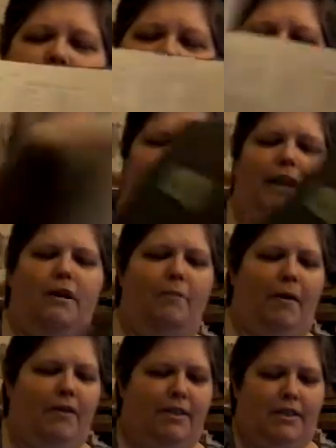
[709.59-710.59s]
very excited
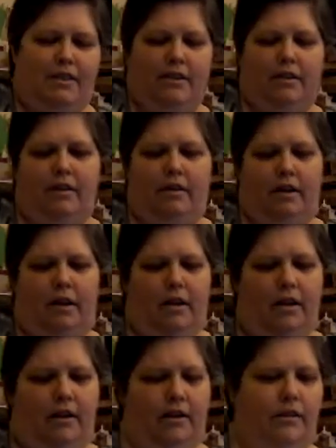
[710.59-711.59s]
about this. It's a,
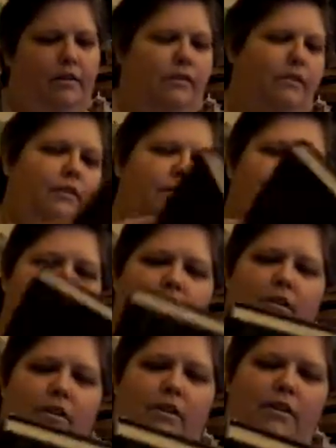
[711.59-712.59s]
uh,
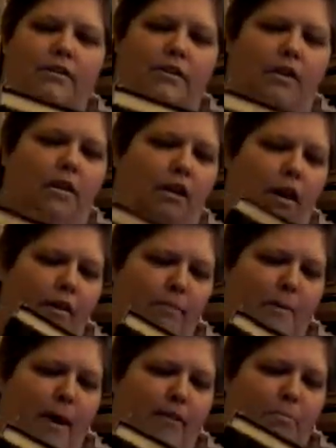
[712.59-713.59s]
it's a
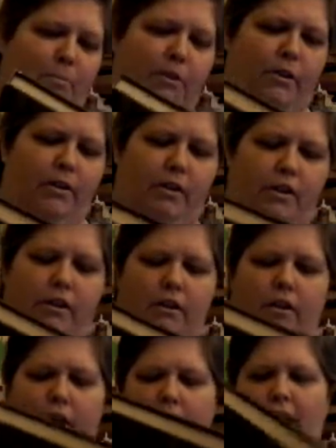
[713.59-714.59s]
cloth-bound book.
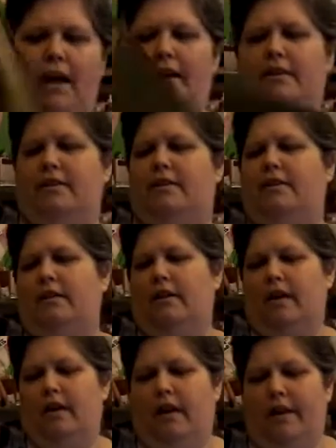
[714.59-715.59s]
And
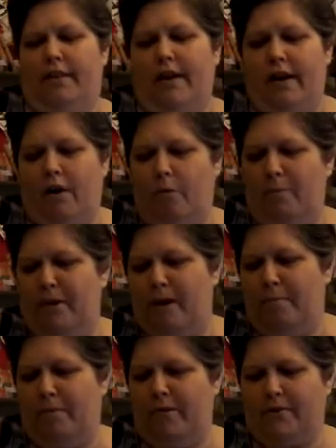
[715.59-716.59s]
then I opened it
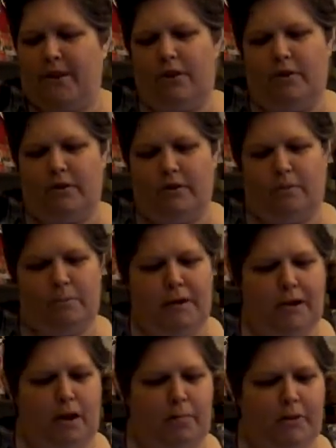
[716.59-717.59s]
up and I was like, oh, this will be
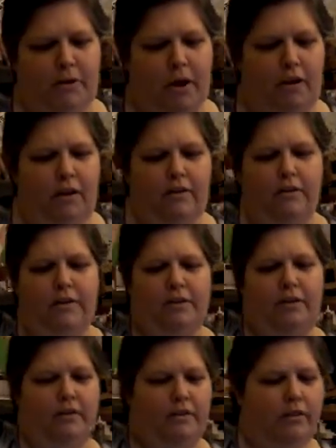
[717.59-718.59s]
a couple
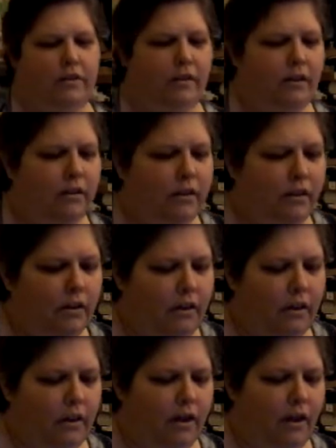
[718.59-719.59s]
dollars.
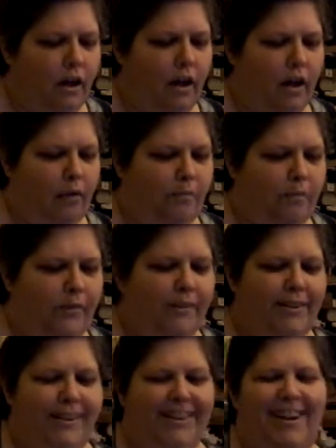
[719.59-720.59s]
Um,
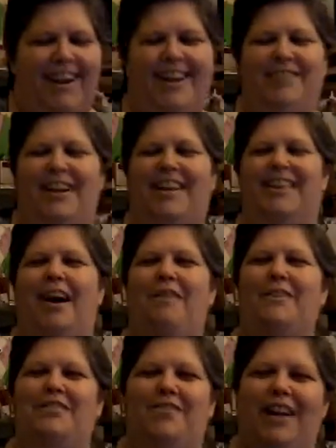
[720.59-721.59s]
and what I thought
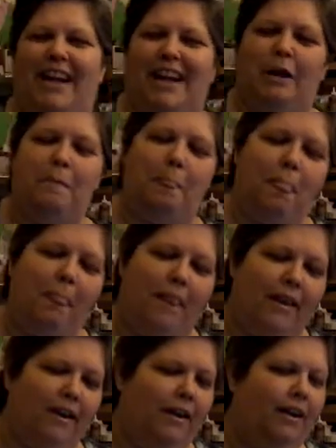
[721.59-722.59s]
was funny.
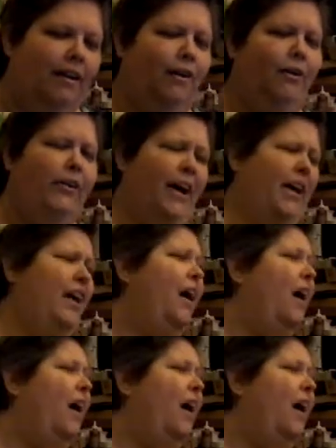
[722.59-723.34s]
Hold on.